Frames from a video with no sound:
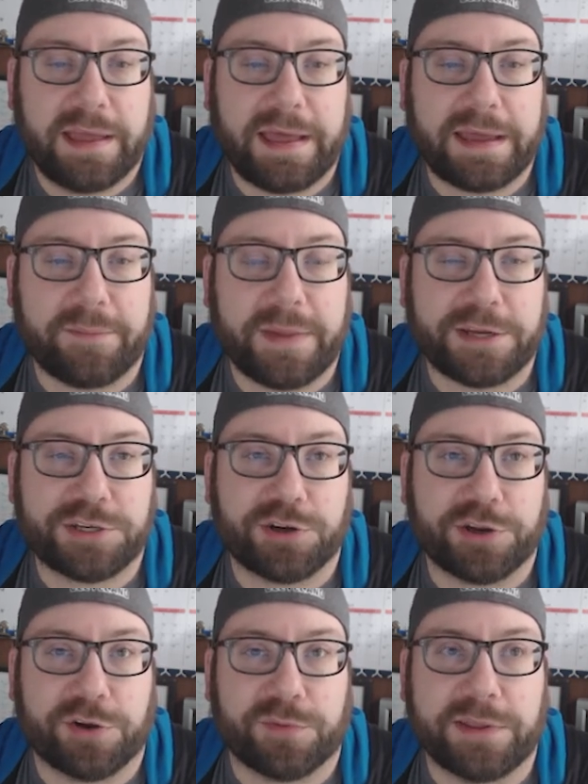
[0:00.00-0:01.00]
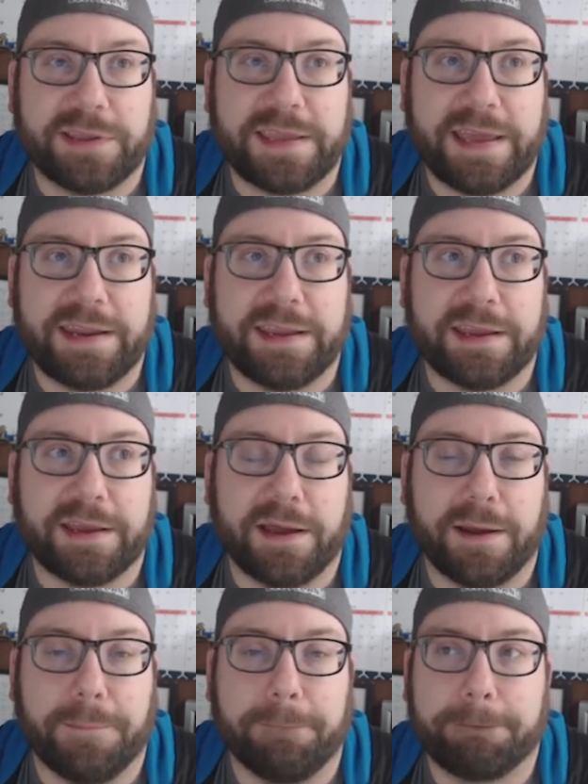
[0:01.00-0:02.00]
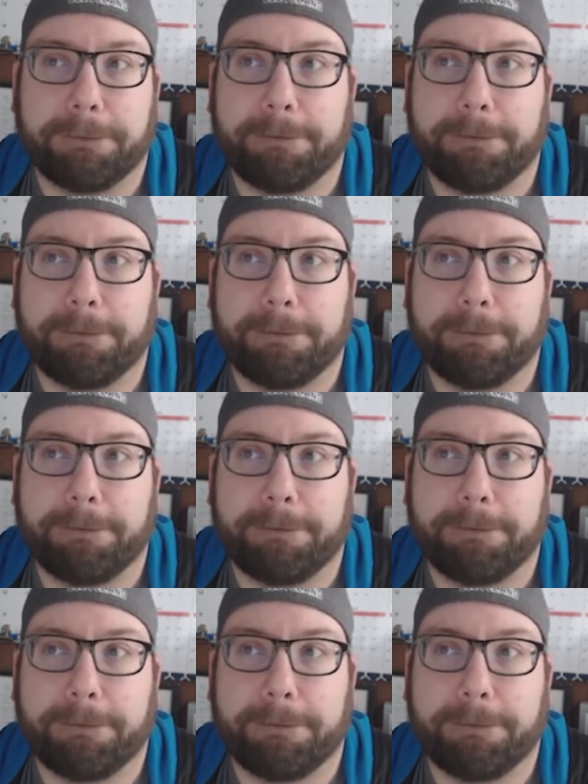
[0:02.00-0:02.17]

how to make sure you're really getting kind